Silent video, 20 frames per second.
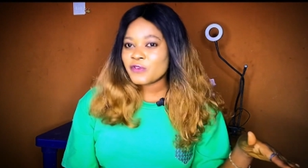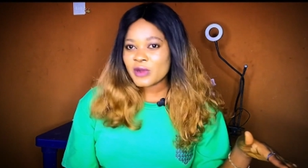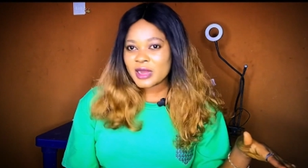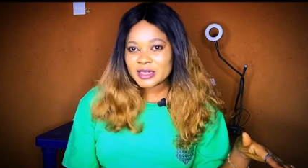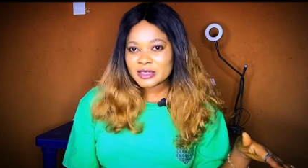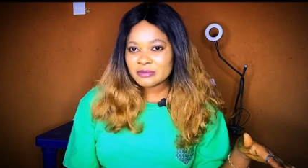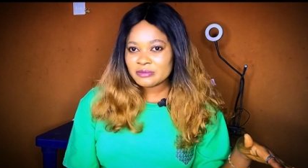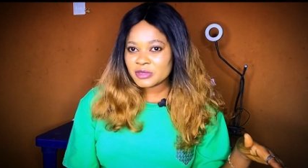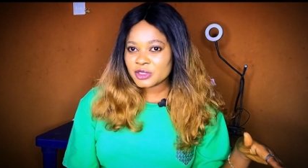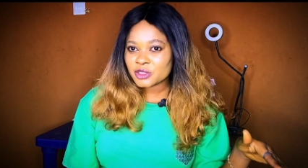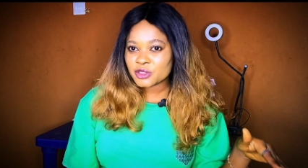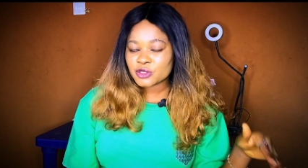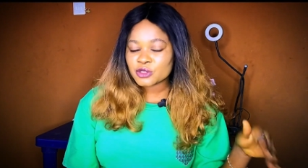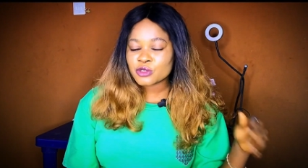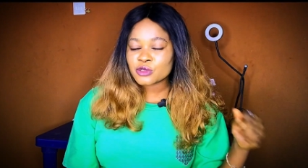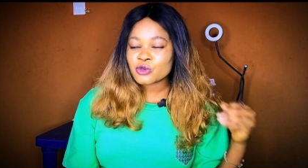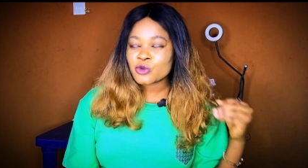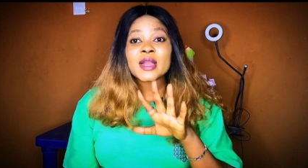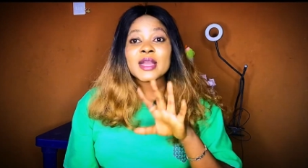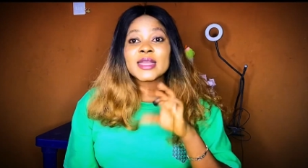for
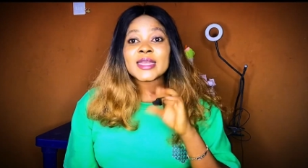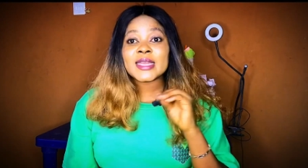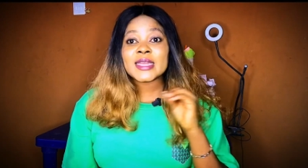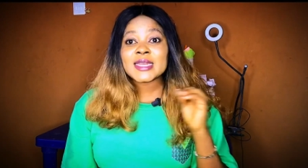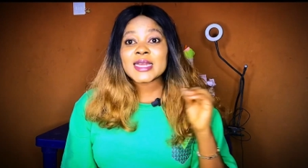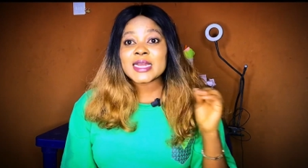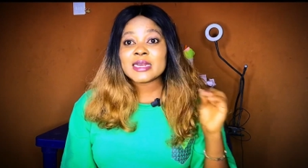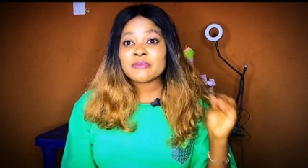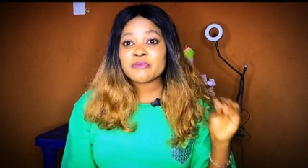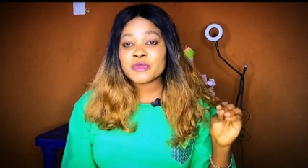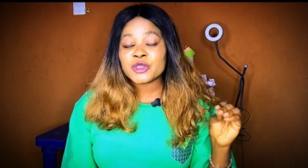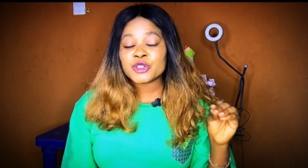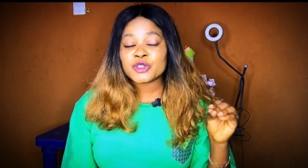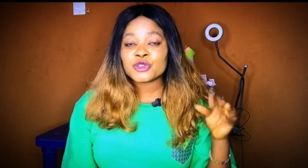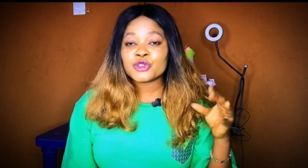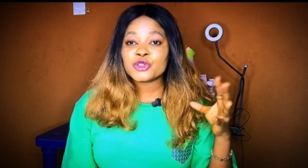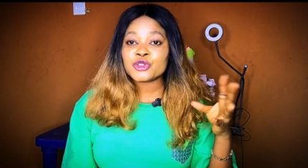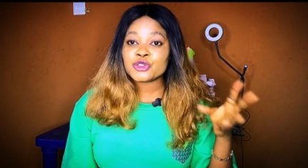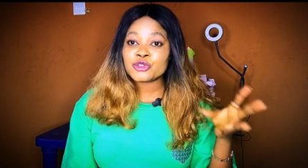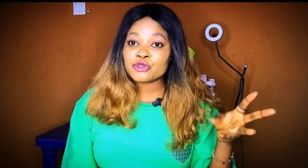admission. You can gain
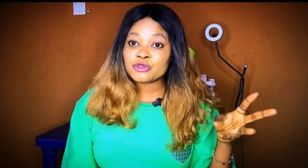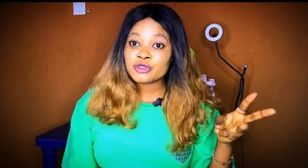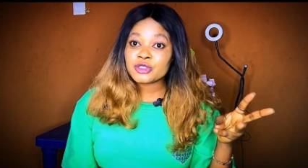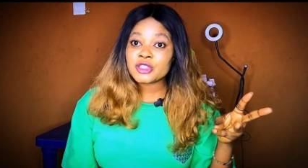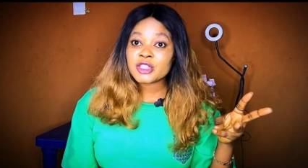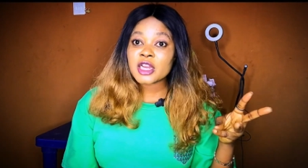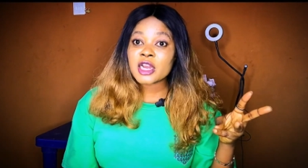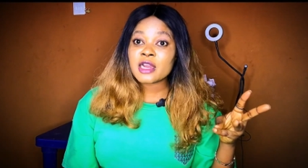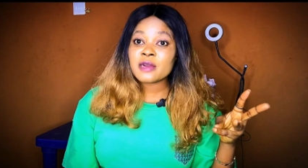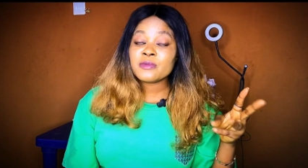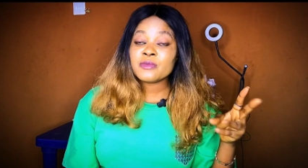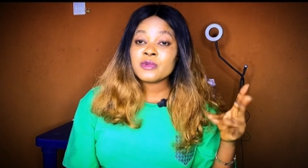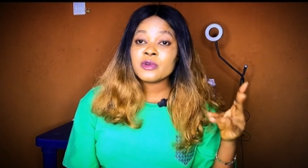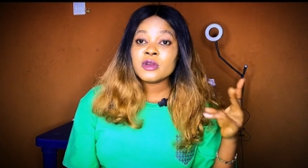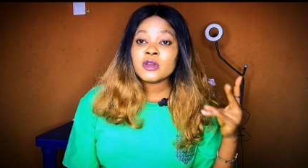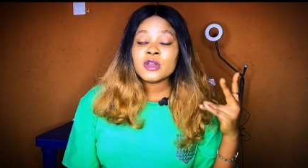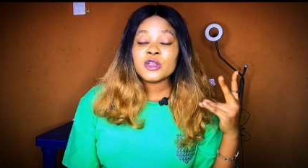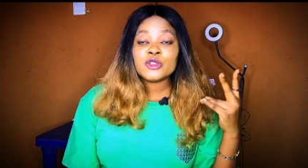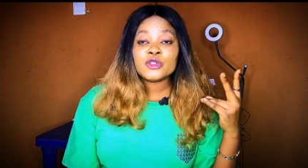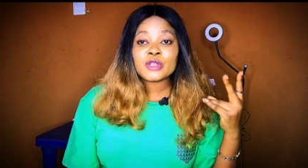admission through JAMB
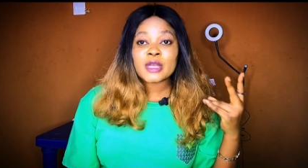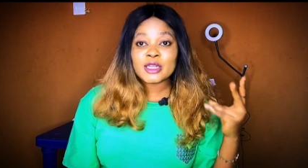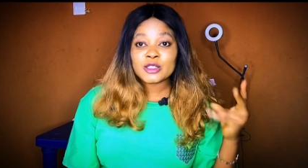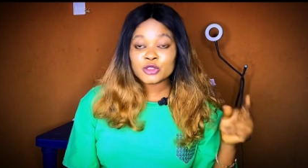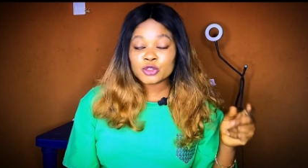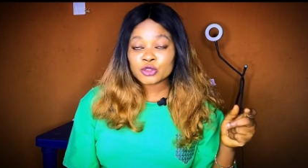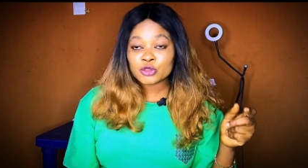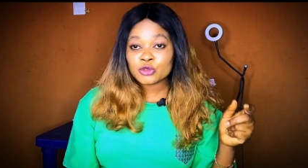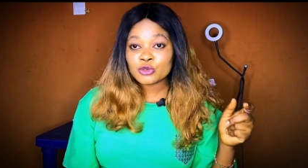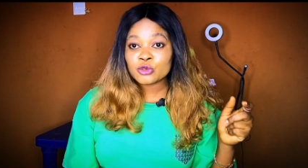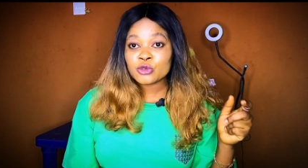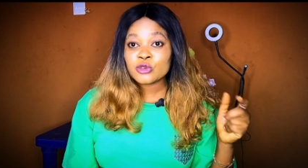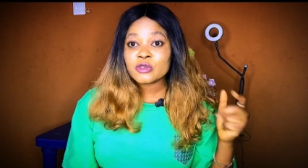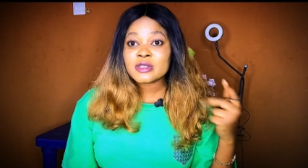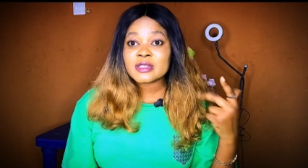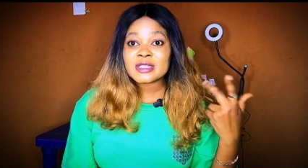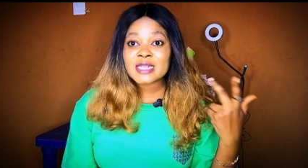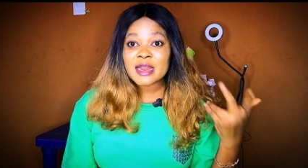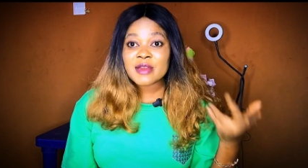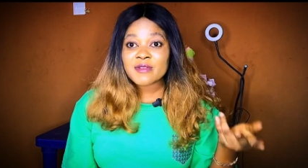and
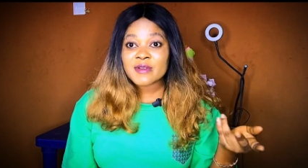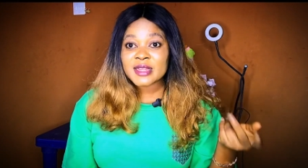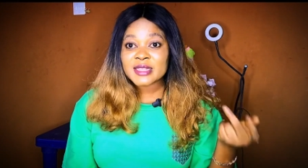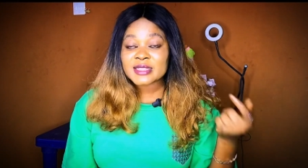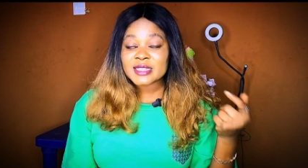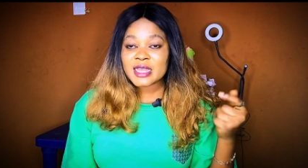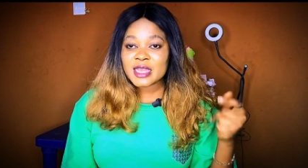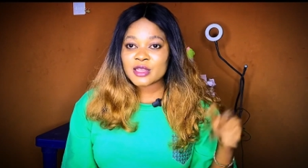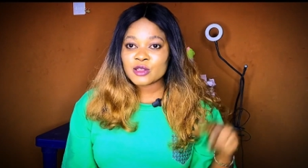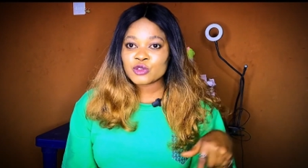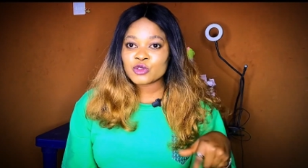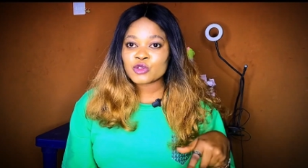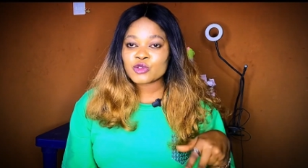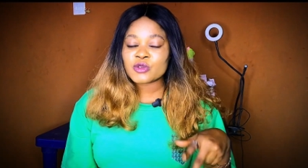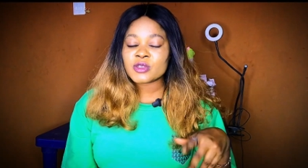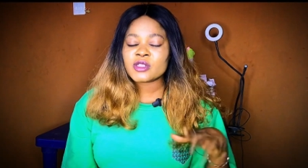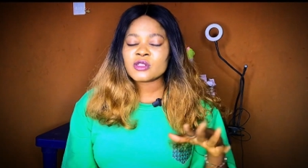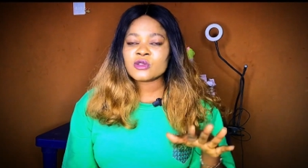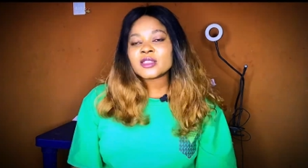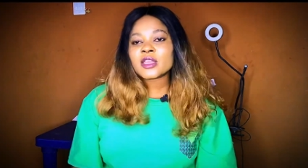through direct
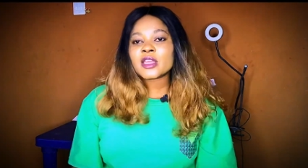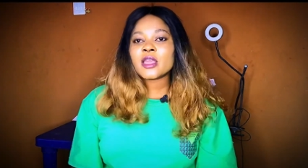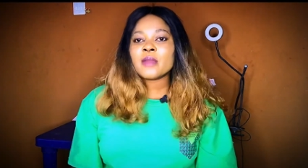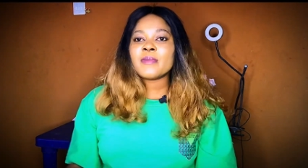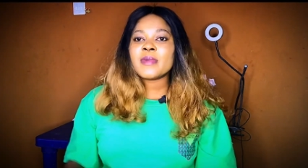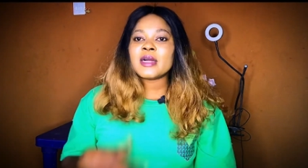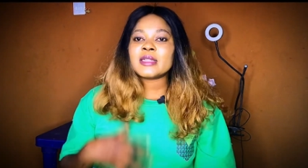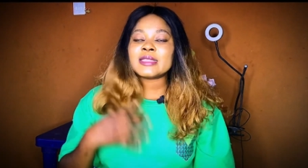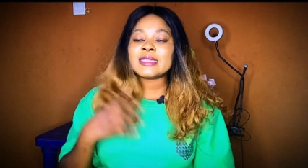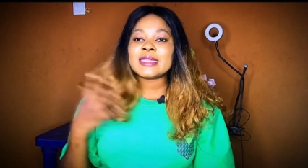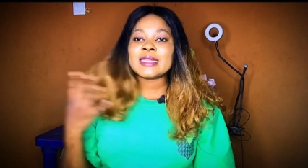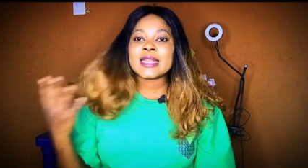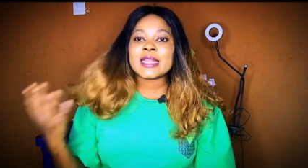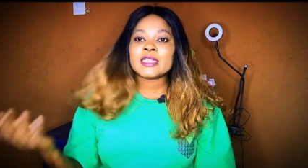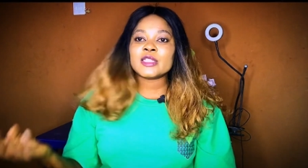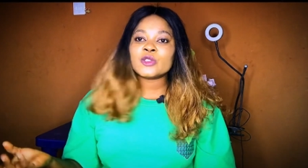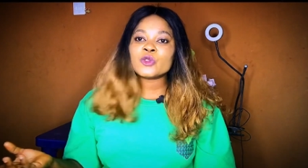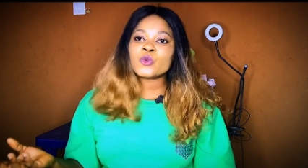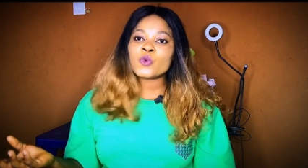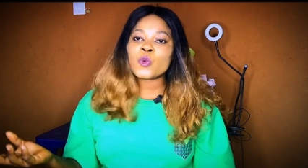entry. Let's talk about
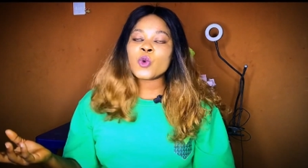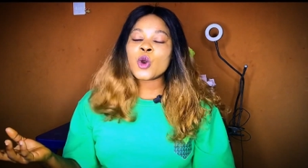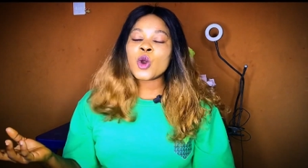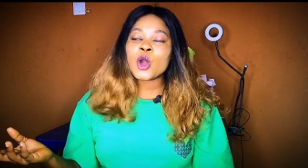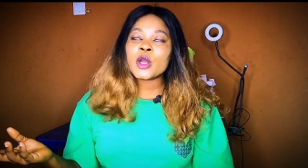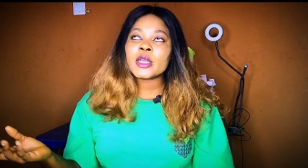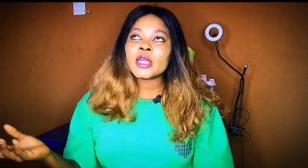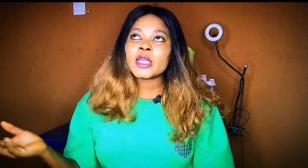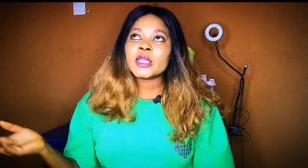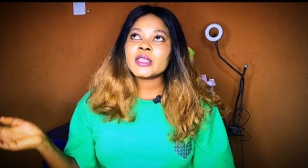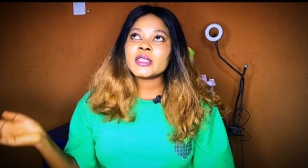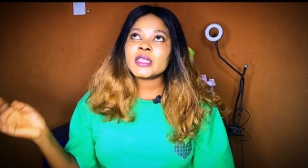network.